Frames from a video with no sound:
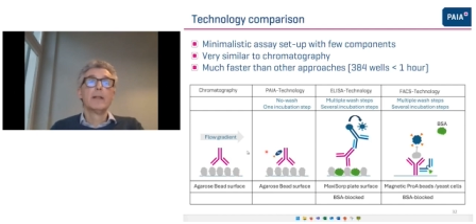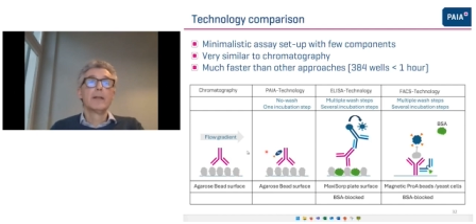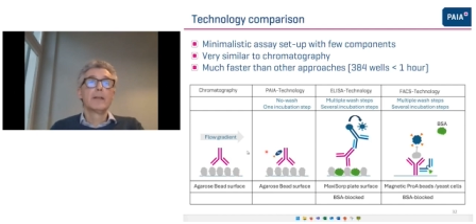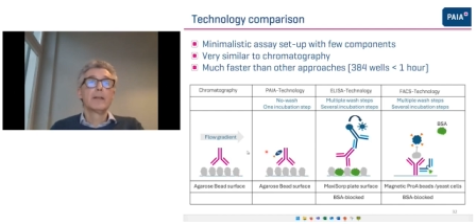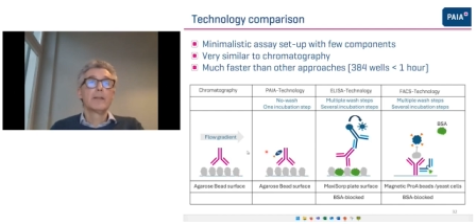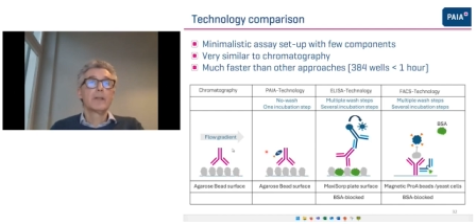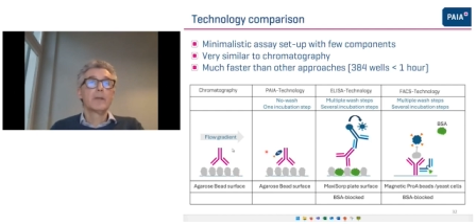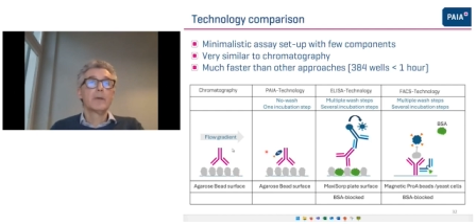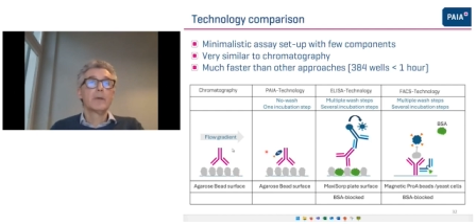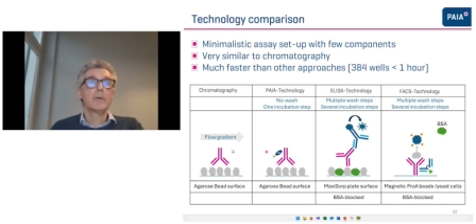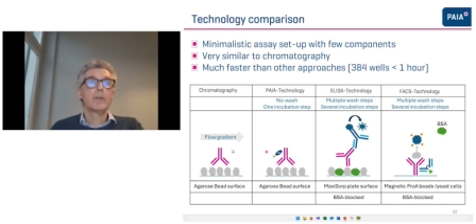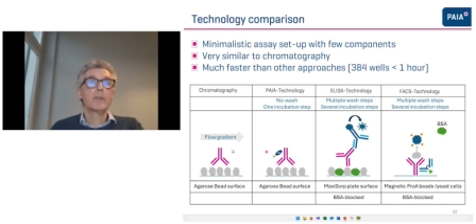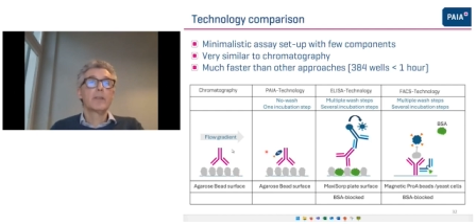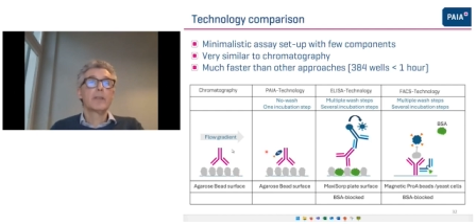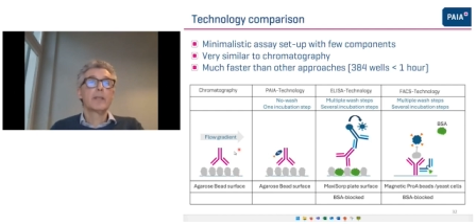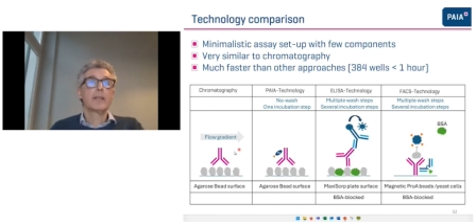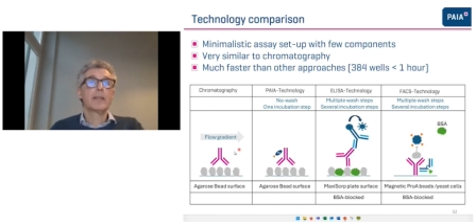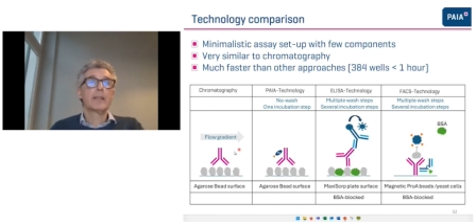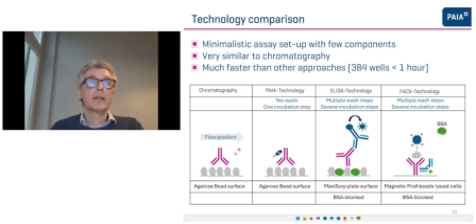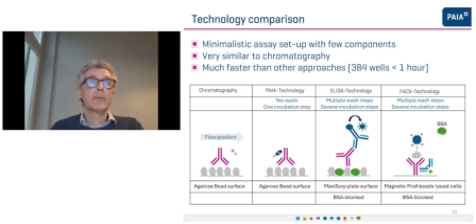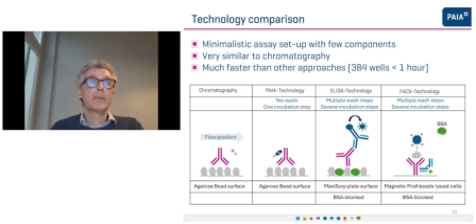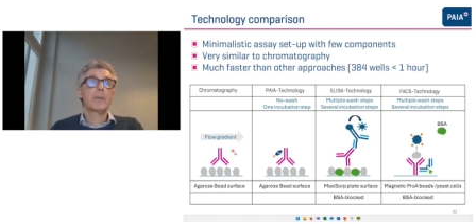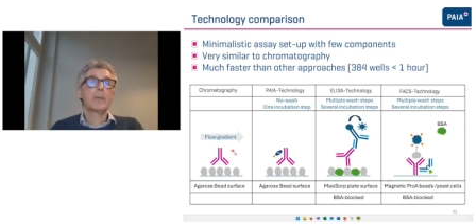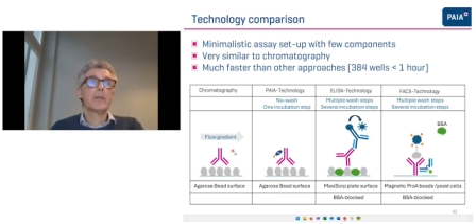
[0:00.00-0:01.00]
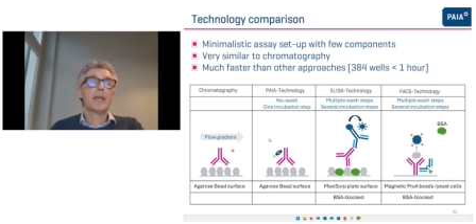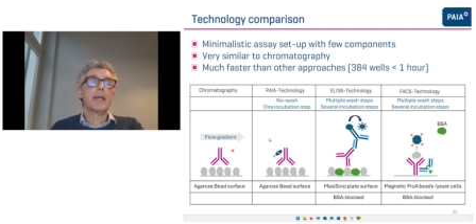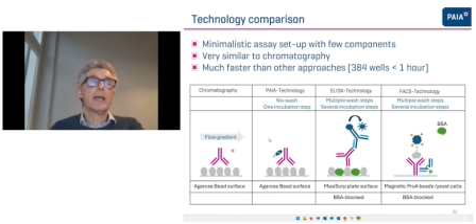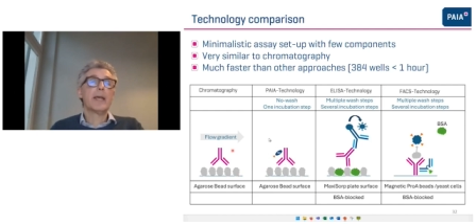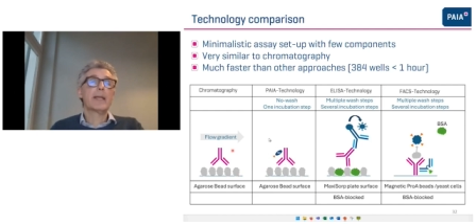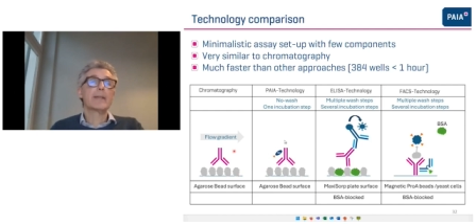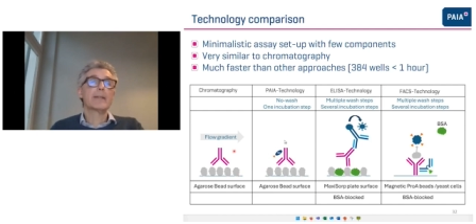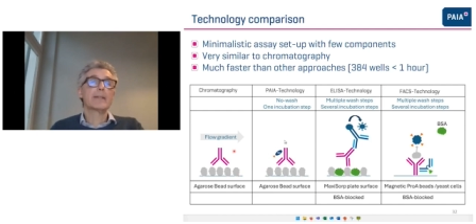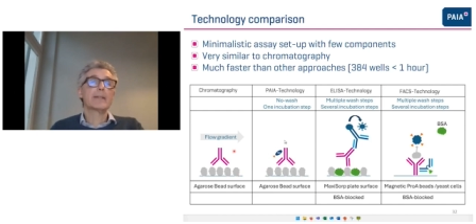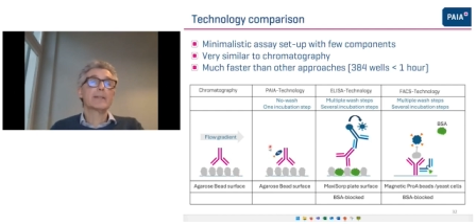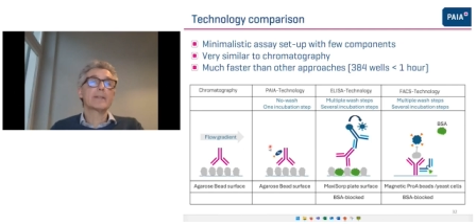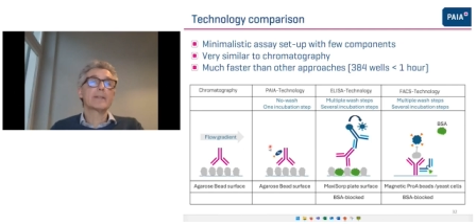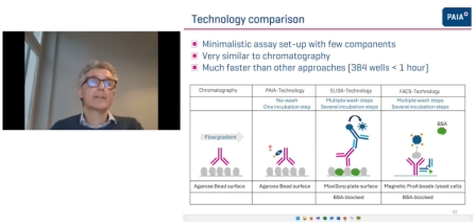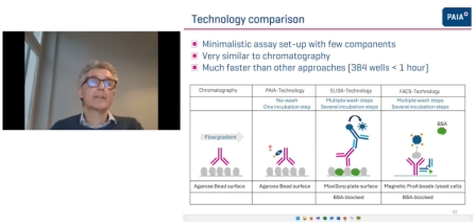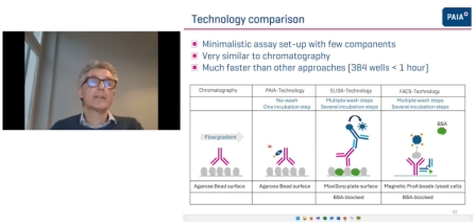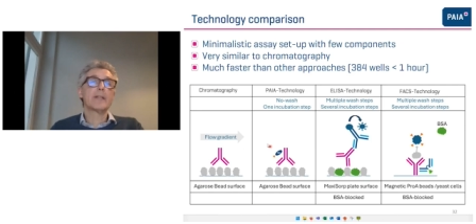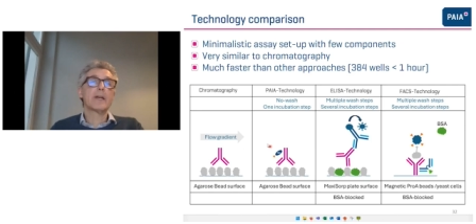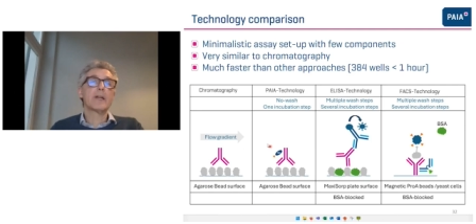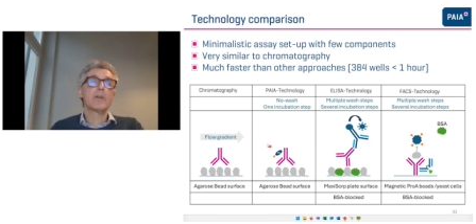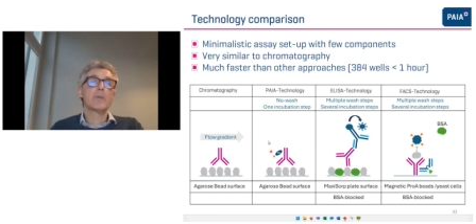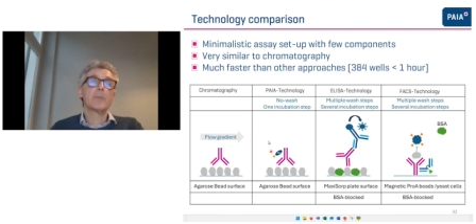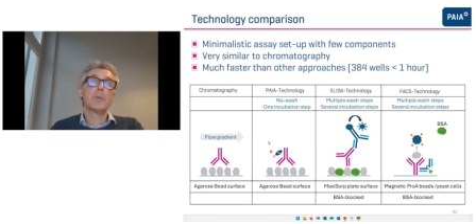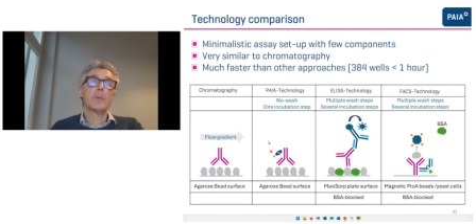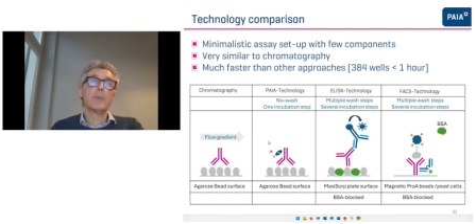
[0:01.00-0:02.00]
The only thing that we add is this
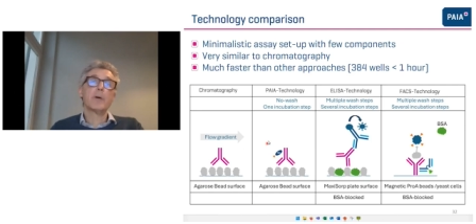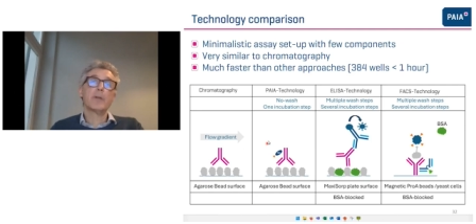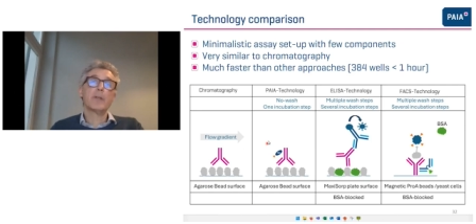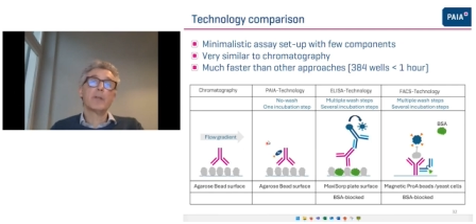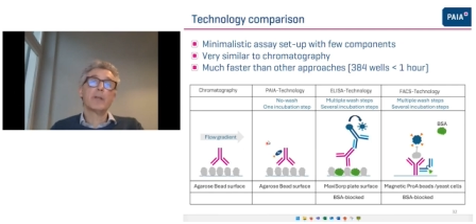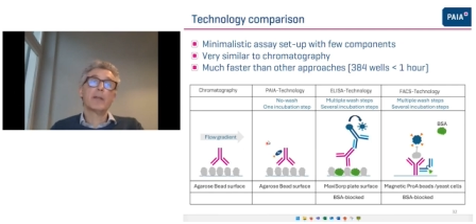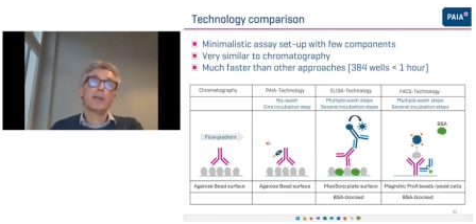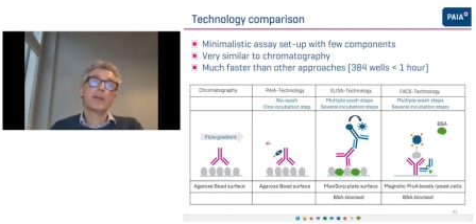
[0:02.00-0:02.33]
nanobody,